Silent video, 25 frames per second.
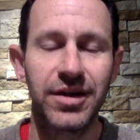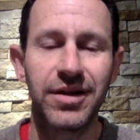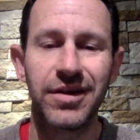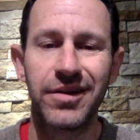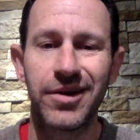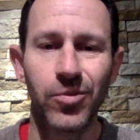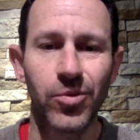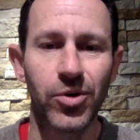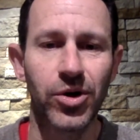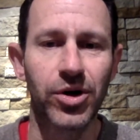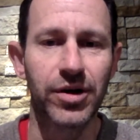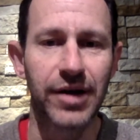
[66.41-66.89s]
There
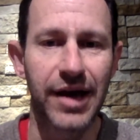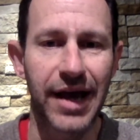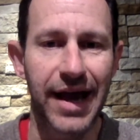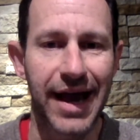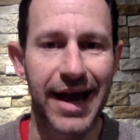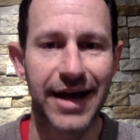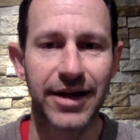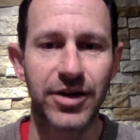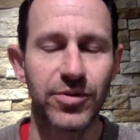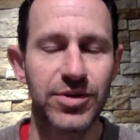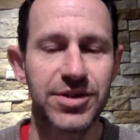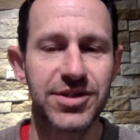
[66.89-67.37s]
weren't
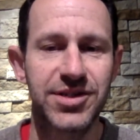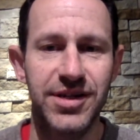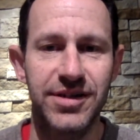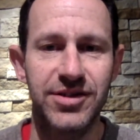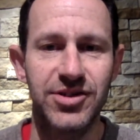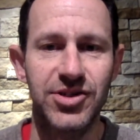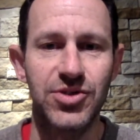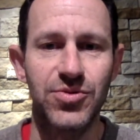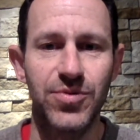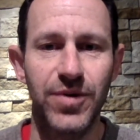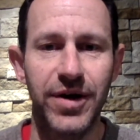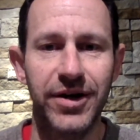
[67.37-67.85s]
accurate
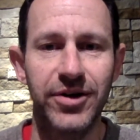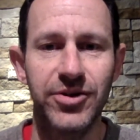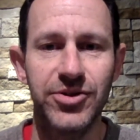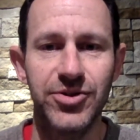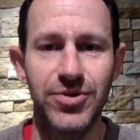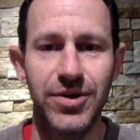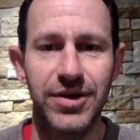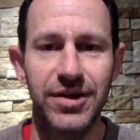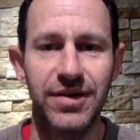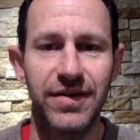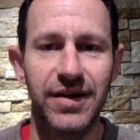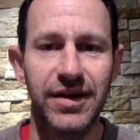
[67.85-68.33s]
census records or
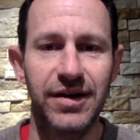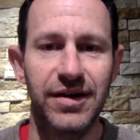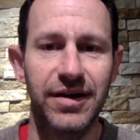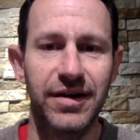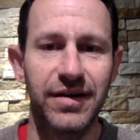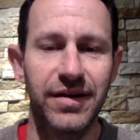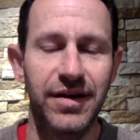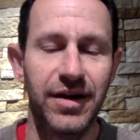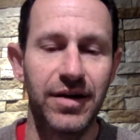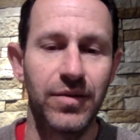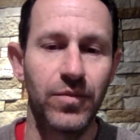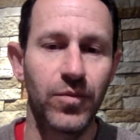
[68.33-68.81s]
anything like
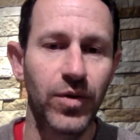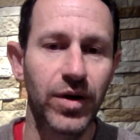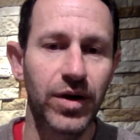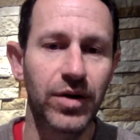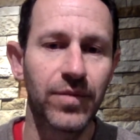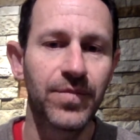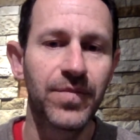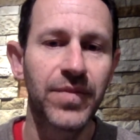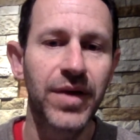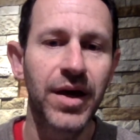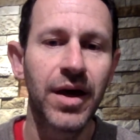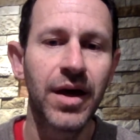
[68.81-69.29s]
that.
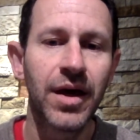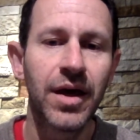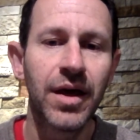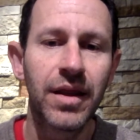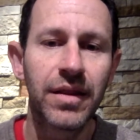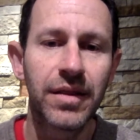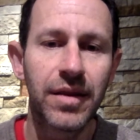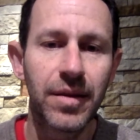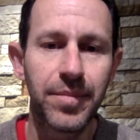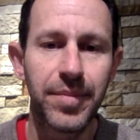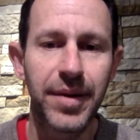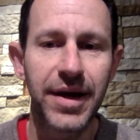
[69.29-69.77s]
Well,
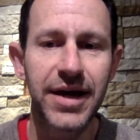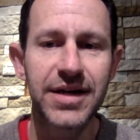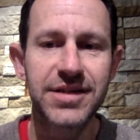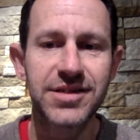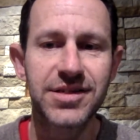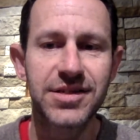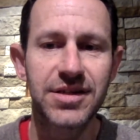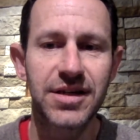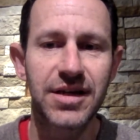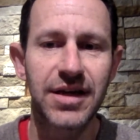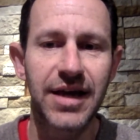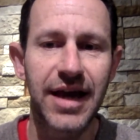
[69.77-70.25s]
the
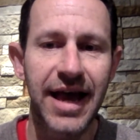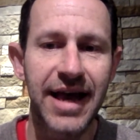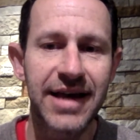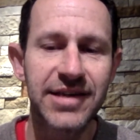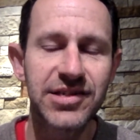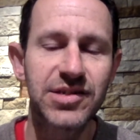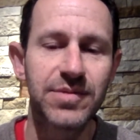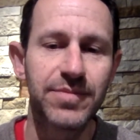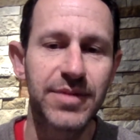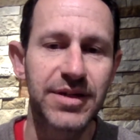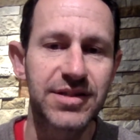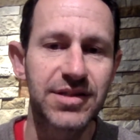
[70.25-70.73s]
best
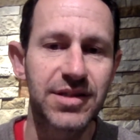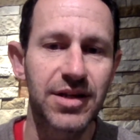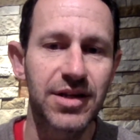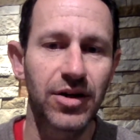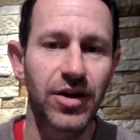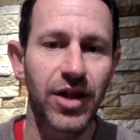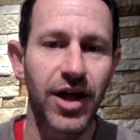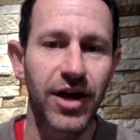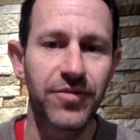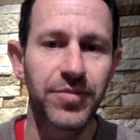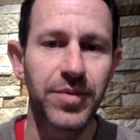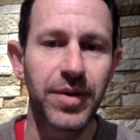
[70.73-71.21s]
estimates that a
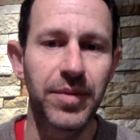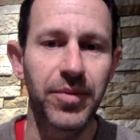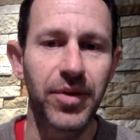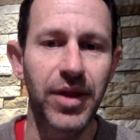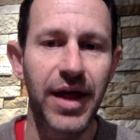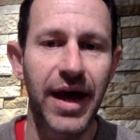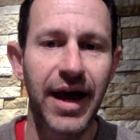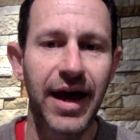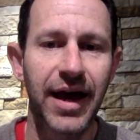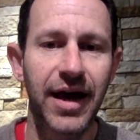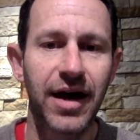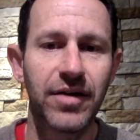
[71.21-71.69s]
lot of people
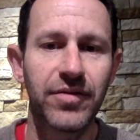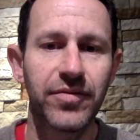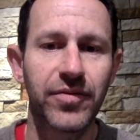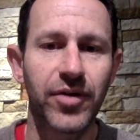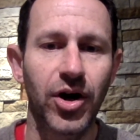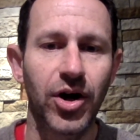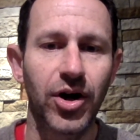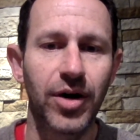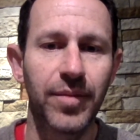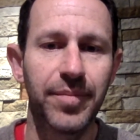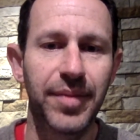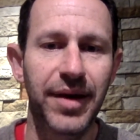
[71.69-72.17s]
have
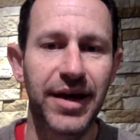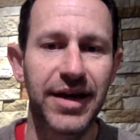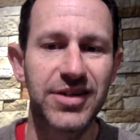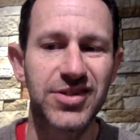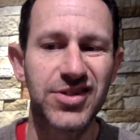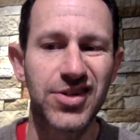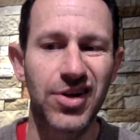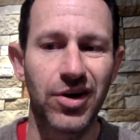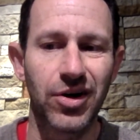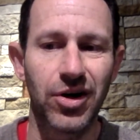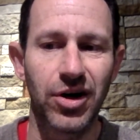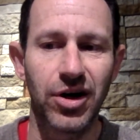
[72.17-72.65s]
are based
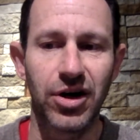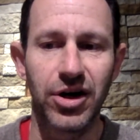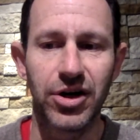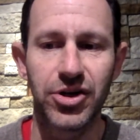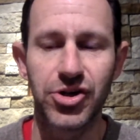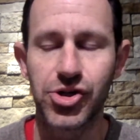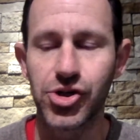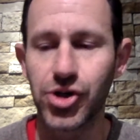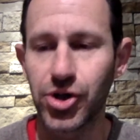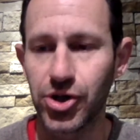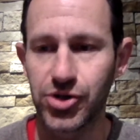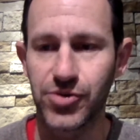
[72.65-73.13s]
on
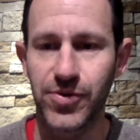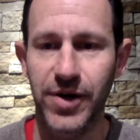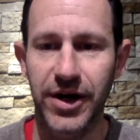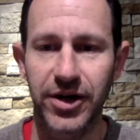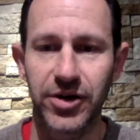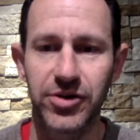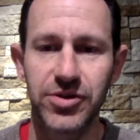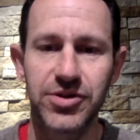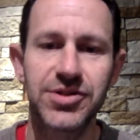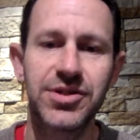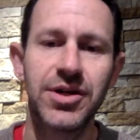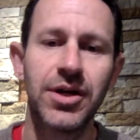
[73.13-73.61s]
church
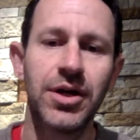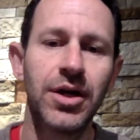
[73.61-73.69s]
records.